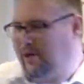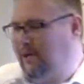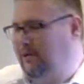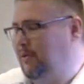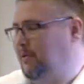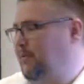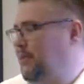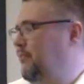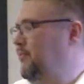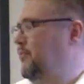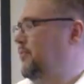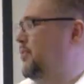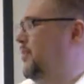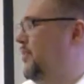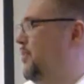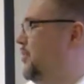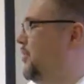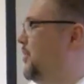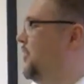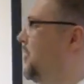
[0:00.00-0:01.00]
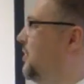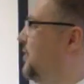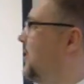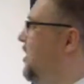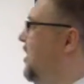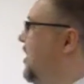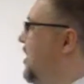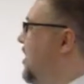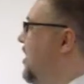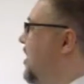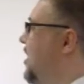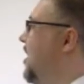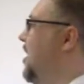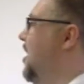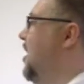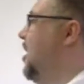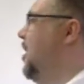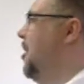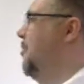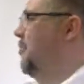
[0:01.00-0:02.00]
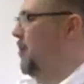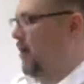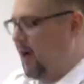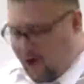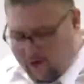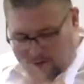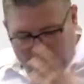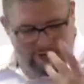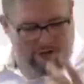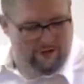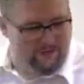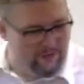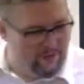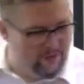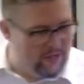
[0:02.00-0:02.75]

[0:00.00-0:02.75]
comes up with different solutions. Uh, but hopefully, from